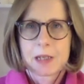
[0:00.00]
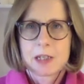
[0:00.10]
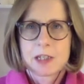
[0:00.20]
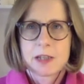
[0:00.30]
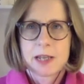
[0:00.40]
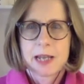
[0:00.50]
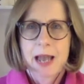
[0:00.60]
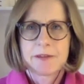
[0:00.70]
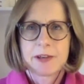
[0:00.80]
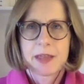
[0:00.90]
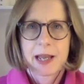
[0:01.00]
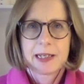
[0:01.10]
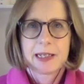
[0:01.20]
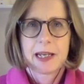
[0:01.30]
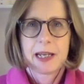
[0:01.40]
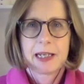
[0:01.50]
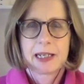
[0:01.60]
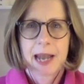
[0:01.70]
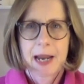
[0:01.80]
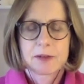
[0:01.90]
do they ever then
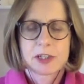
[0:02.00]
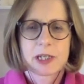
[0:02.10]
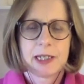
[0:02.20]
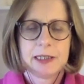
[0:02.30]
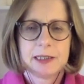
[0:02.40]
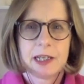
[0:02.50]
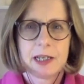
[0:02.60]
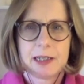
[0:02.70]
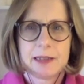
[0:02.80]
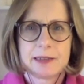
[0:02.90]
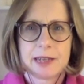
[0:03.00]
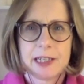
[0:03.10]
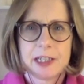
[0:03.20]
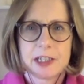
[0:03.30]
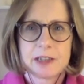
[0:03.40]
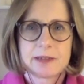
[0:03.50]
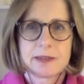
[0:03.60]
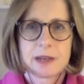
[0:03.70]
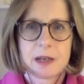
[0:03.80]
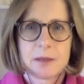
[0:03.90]
encounter in the early stages
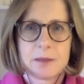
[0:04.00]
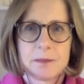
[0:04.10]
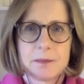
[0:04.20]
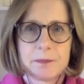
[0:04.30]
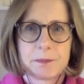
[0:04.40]
some